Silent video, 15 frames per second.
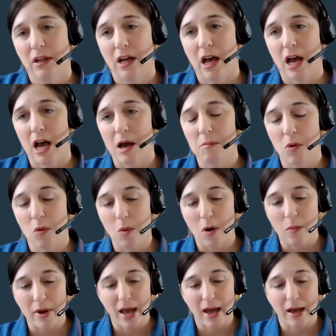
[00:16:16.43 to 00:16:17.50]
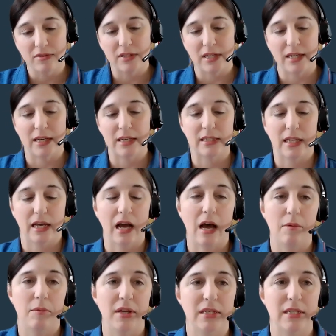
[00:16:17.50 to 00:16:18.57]
But what we have seen is that
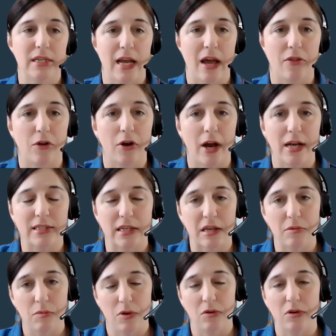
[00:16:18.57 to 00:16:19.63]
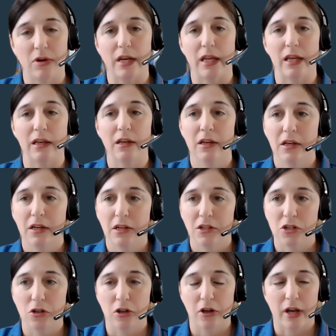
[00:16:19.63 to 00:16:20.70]
coming together as a community
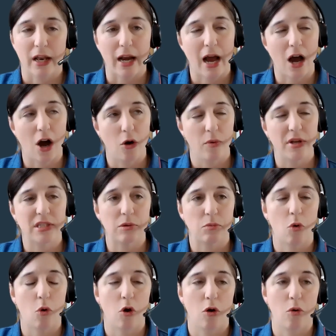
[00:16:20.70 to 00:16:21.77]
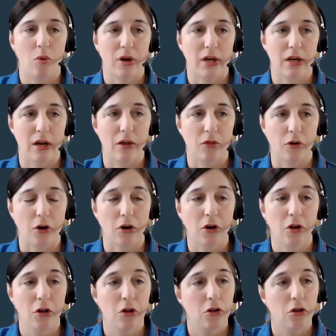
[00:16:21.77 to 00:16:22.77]
to look at how we support one another